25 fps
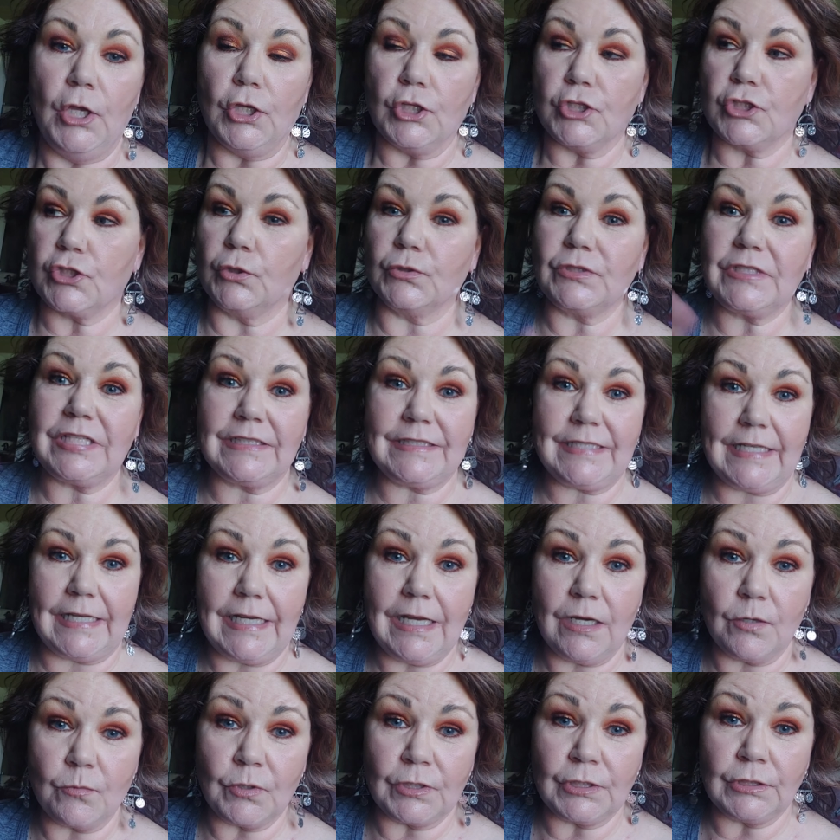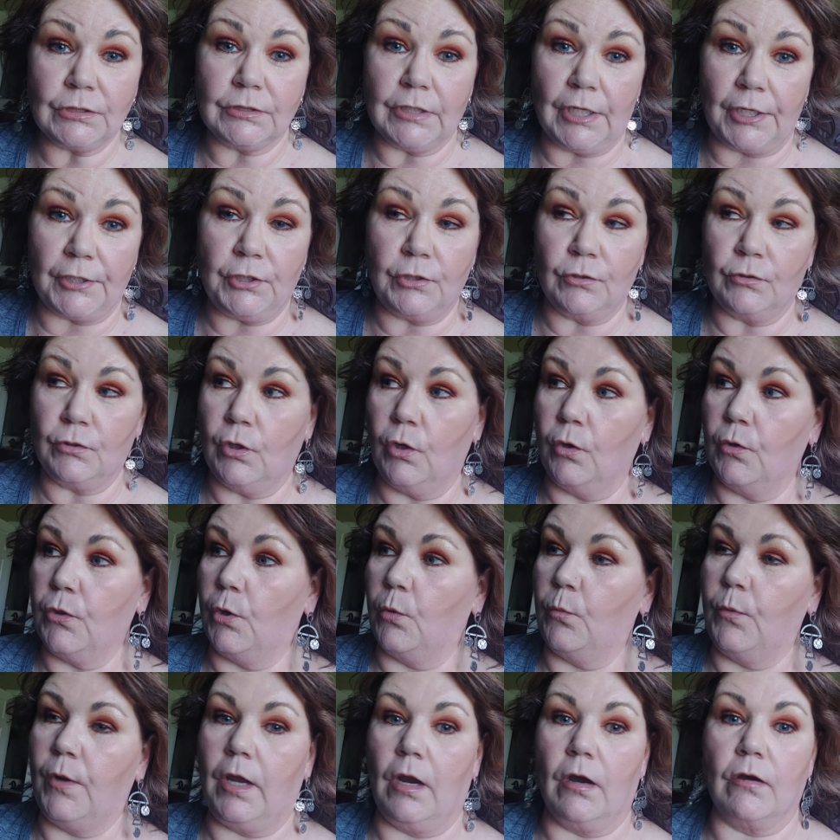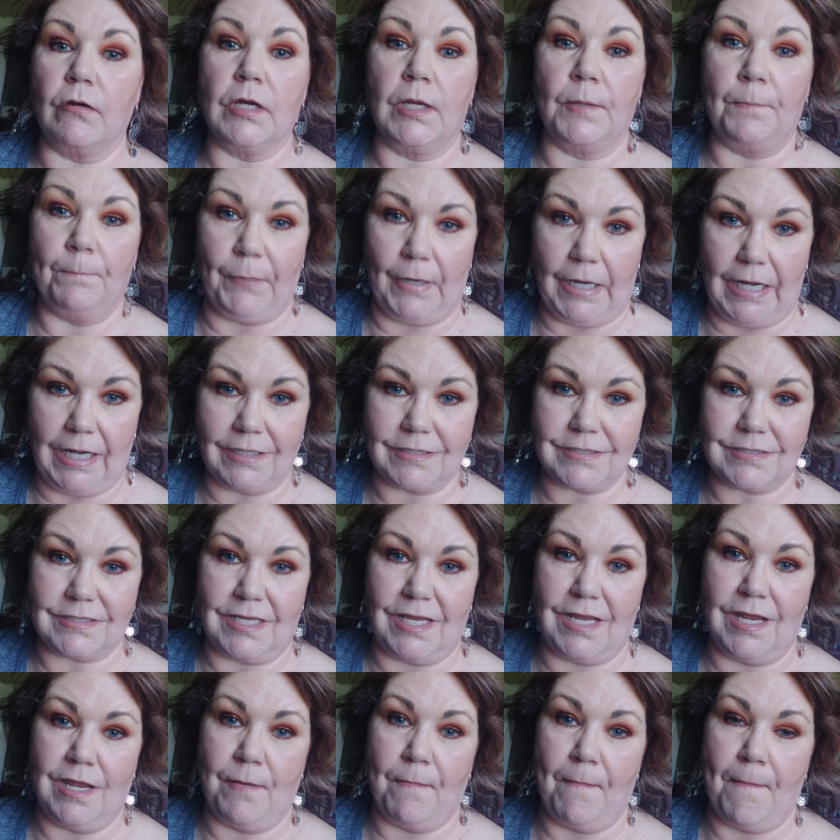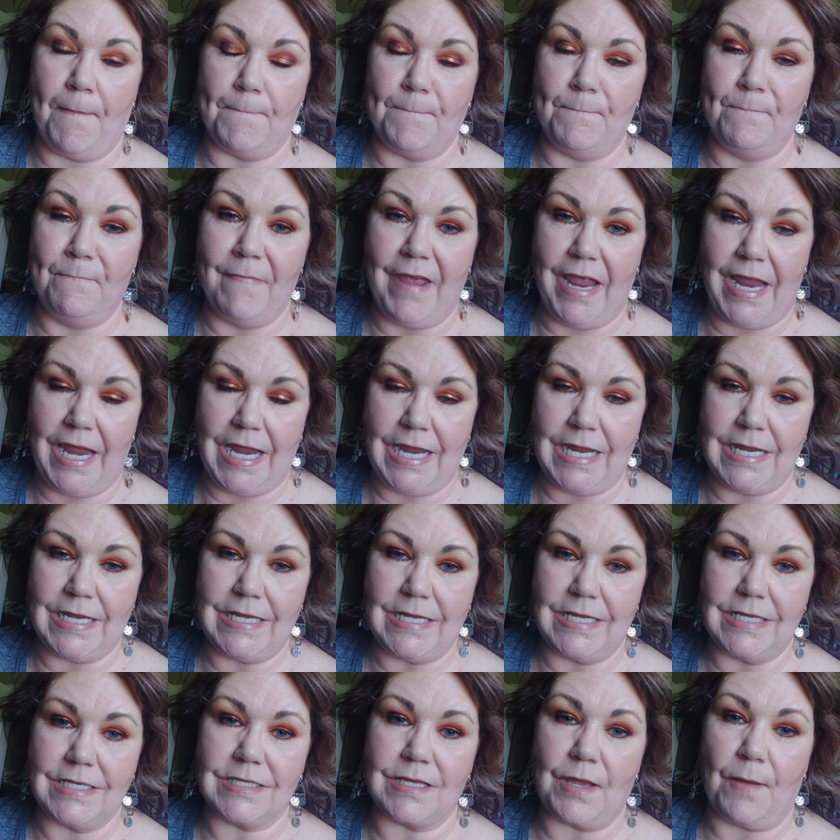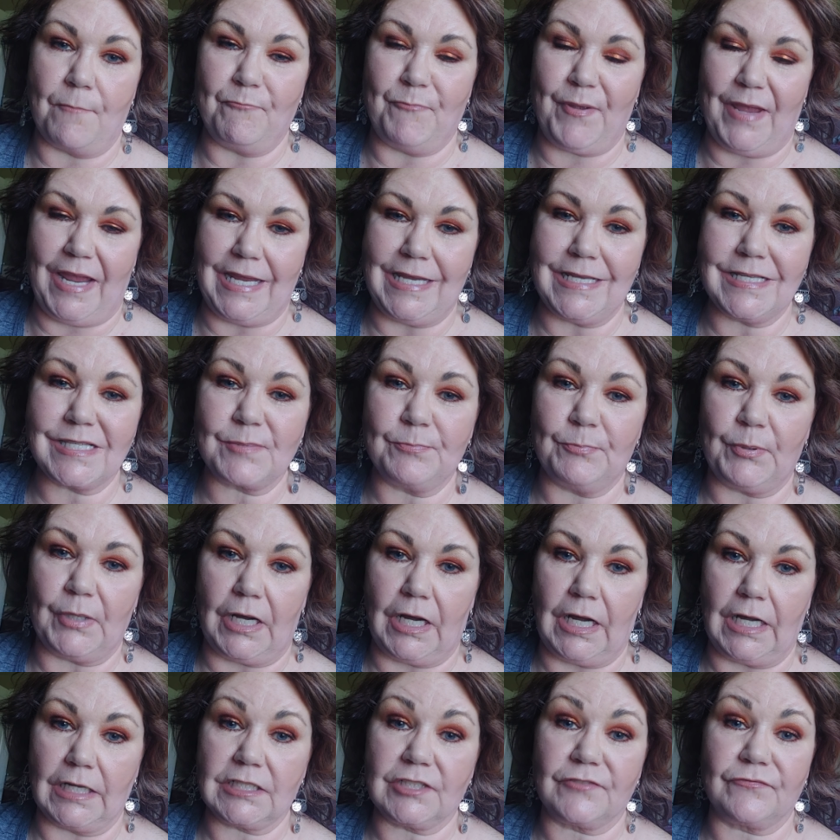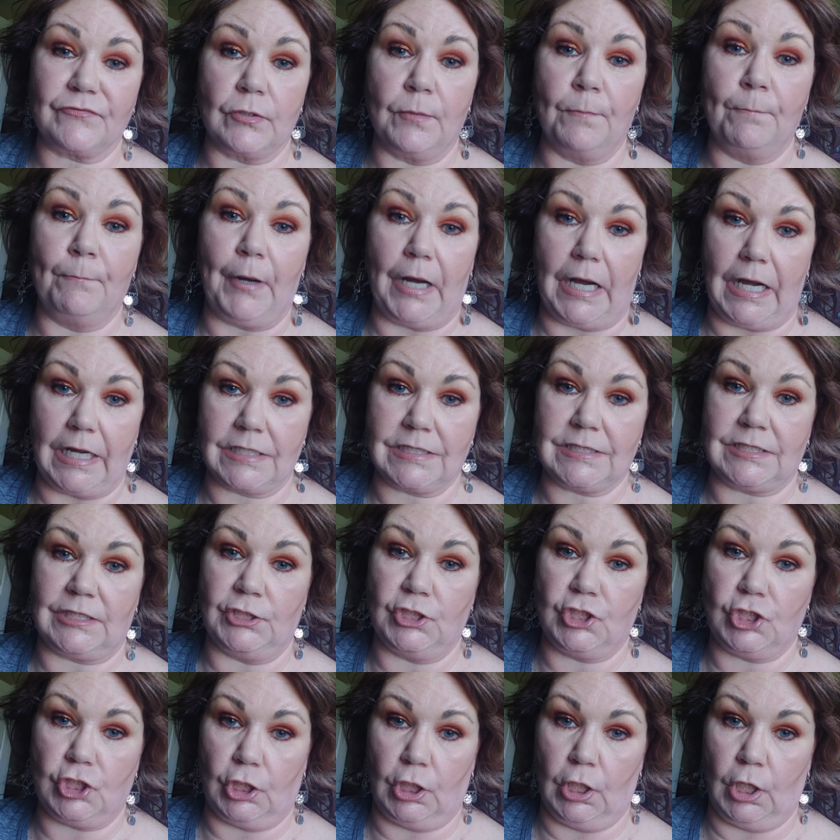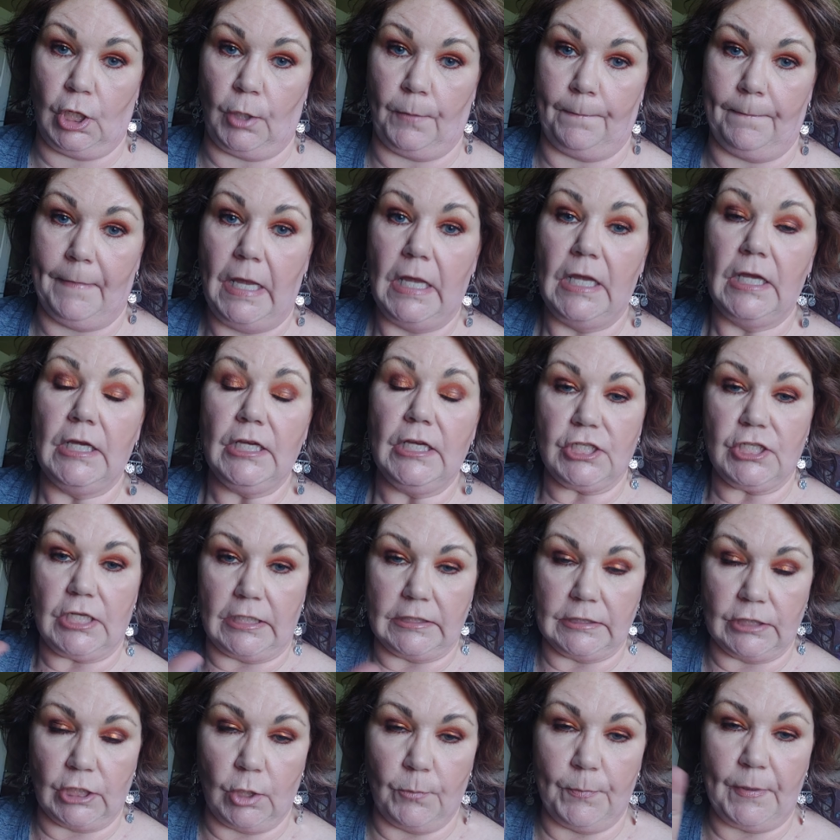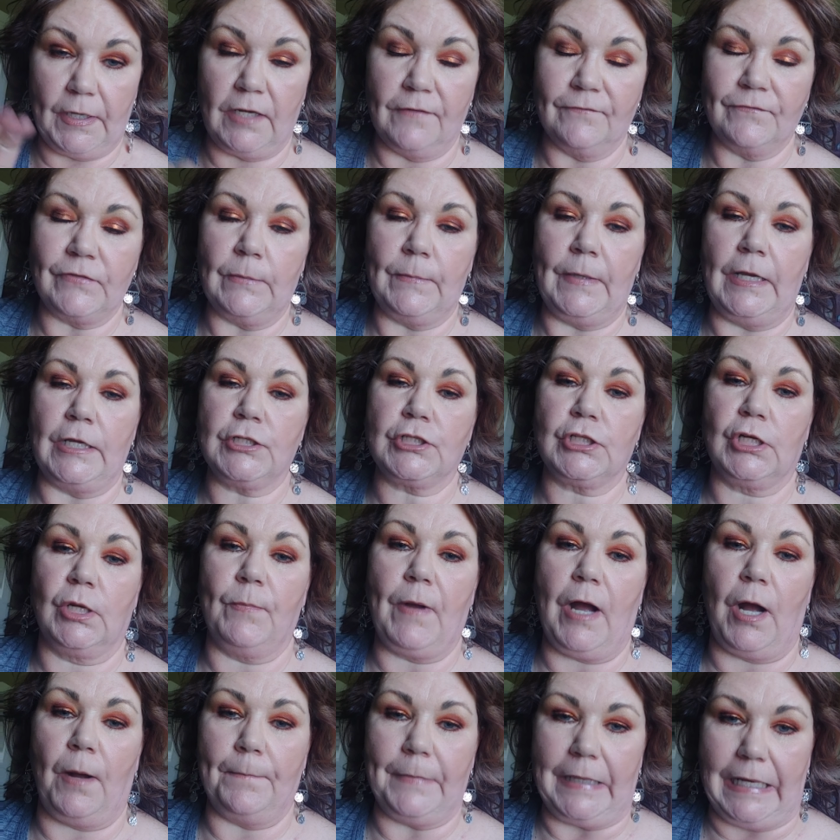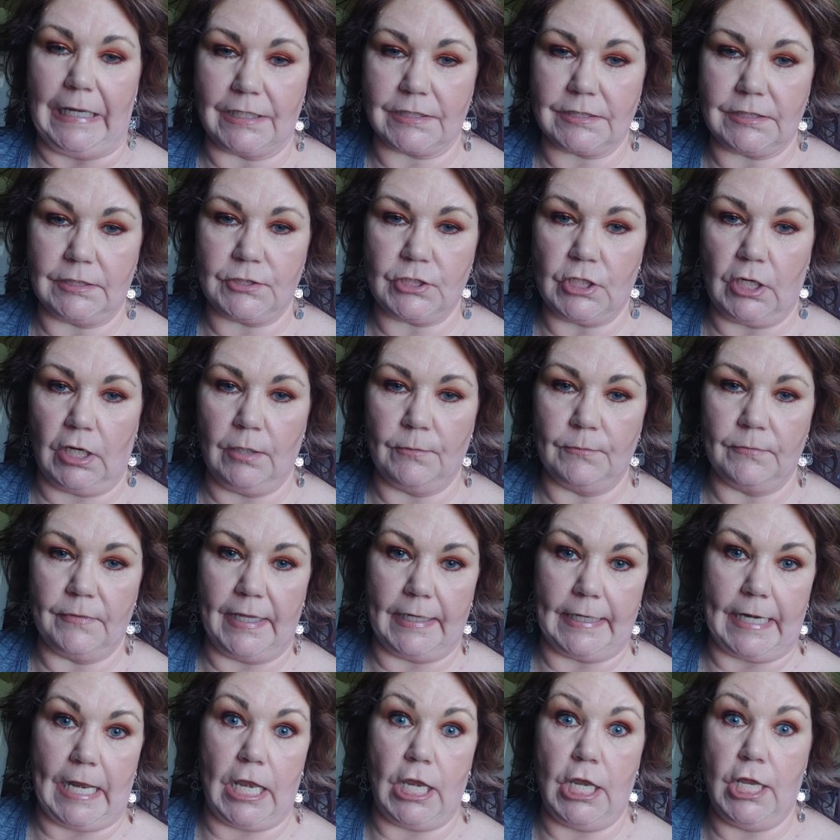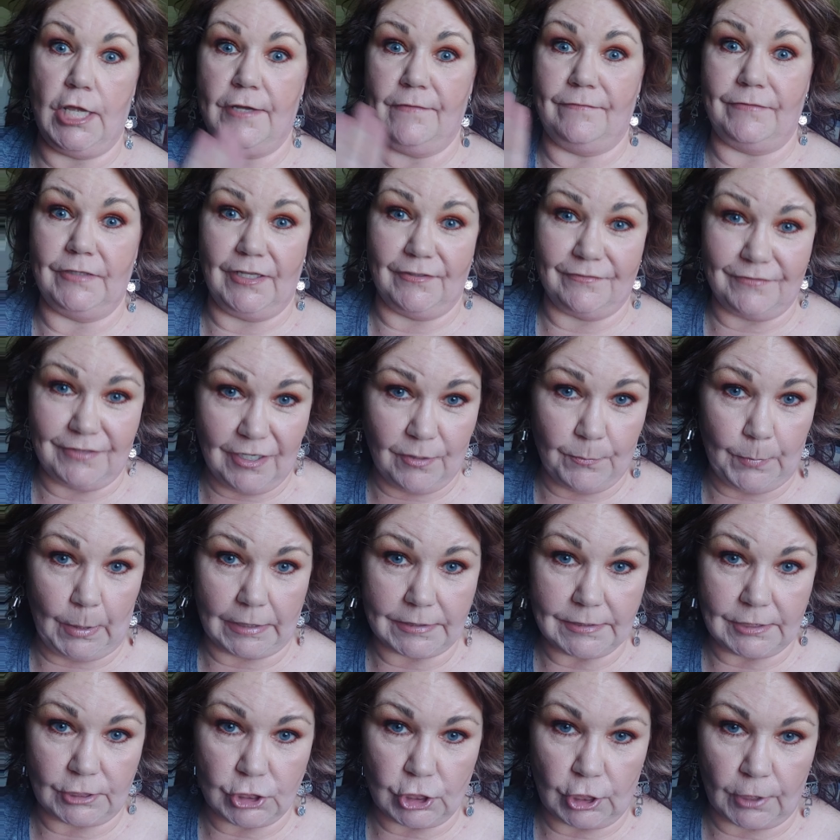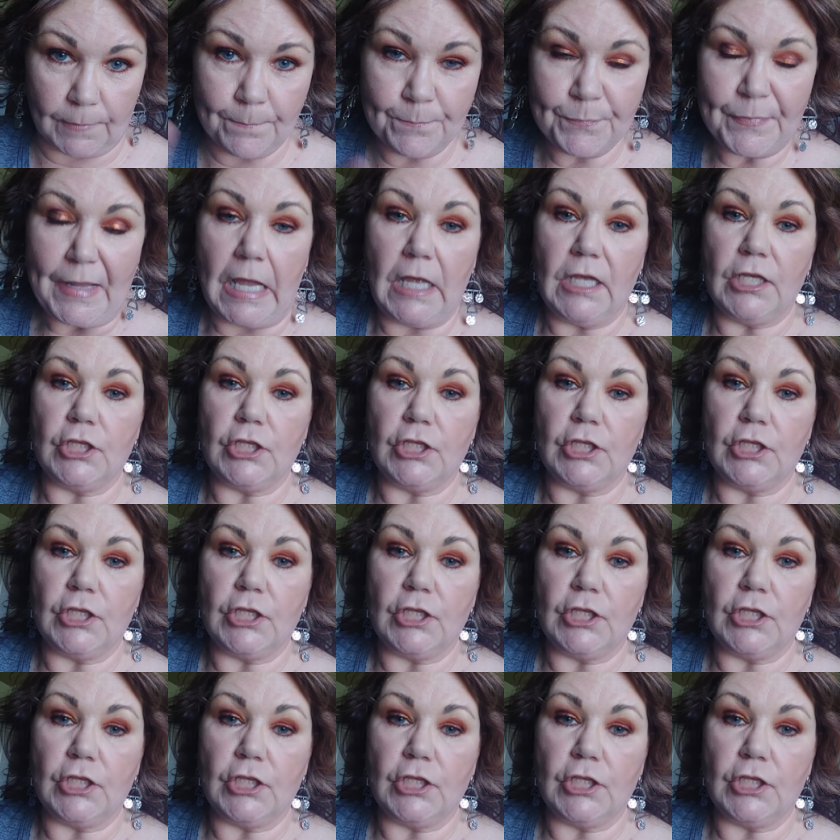So, today I want to let you know that we are unboxing May's base box from Boxy Charm a little bit information about BoxyCharm that I love, love, love BoxyCharm.